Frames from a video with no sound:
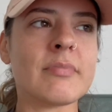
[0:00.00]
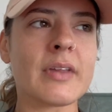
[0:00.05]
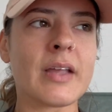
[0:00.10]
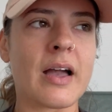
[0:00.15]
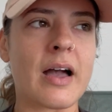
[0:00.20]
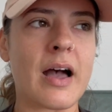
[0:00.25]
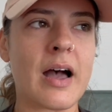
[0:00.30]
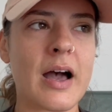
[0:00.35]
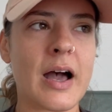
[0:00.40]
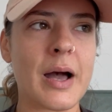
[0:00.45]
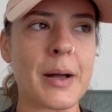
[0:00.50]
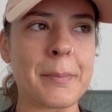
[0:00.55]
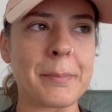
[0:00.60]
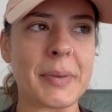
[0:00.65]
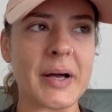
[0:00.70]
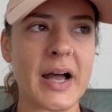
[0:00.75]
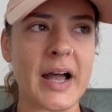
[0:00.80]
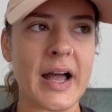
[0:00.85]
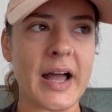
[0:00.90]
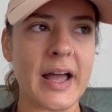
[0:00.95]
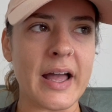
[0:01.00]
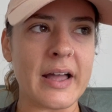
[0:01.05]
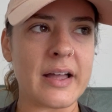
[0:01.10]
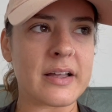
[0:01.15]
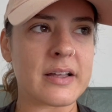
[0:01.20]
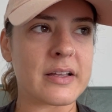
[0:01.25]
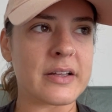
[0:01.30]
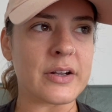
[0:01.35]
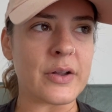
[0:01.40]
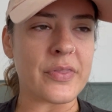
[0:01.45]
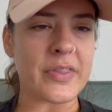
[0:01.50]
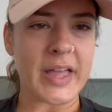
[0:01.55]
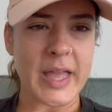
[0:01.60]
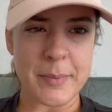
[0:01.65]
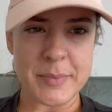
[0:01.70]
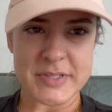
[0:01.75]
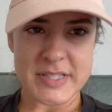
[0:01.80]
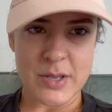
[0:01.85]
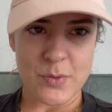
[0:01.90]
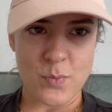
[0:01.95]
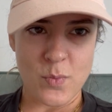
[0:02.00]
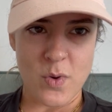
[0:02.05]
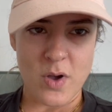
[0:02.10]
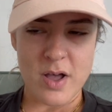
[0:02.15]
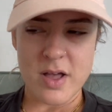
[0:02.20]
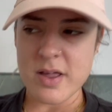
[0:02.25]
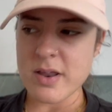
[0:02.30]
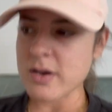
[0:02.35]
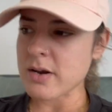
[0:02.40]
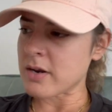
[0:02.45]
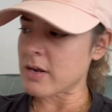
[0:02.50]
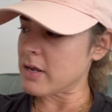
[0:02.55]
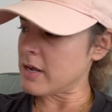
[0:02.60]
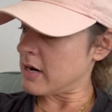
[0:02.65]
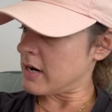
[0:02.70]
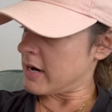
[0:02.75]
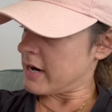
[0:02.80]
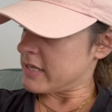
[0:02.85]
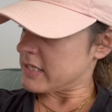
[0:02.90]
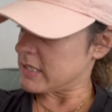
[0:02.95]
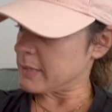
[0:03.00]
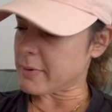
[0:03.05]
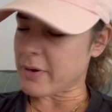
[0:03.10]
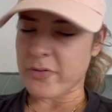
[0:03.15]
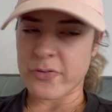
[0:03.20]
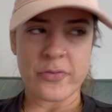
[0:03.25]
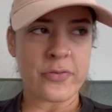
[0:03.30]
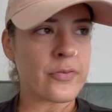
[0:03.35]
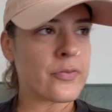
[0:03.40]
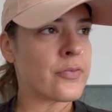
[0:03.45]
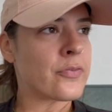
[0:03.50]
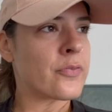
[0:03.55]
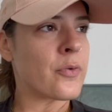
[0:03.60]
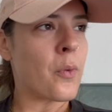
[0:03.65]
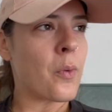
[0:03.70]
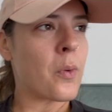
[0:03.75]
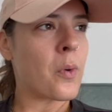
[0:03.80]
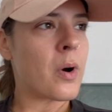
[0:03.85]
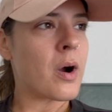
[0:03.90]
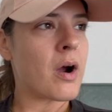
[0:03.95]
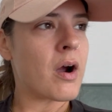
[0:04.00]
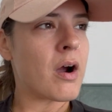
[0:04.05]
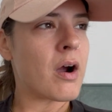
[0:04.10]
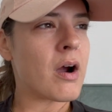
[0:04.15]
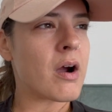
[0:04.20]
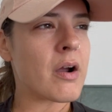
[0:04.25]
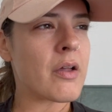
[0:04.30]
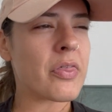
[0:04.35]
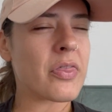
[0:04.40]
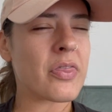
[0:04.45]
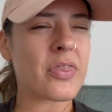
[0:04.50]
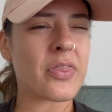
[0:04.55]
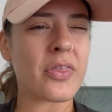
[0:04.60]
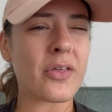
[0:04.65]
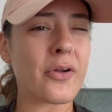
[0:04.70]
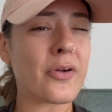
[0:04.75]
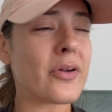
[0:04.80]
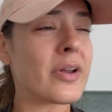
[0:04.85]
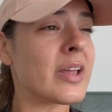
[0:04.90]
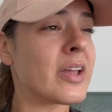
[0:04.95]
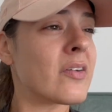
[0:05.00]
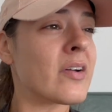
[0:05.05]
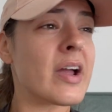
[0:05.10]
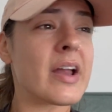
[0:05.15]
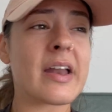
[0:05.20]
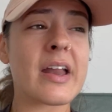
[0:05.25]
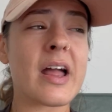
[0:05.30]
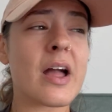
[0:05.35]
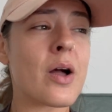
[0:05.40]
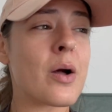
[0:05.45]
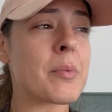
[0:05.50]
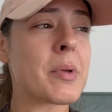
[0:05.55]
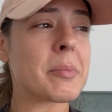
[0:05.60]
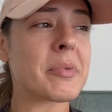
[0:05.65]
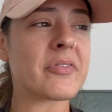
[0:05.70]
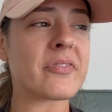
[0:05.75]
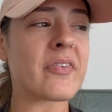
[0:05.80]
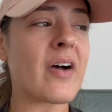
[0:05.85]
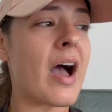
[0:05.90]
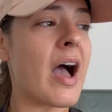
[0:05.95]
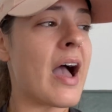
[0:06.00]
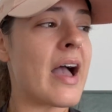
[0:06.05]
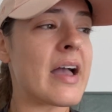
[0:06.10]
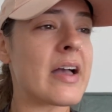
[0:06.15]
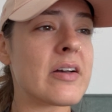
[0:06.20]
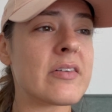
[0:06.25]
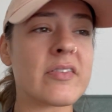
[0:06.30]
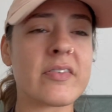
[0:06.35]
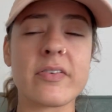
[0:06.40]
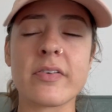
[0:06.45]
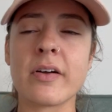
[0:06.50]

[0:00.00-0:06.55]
Um, but you know, the game is at one, it's about 4.30 right now, maybe five.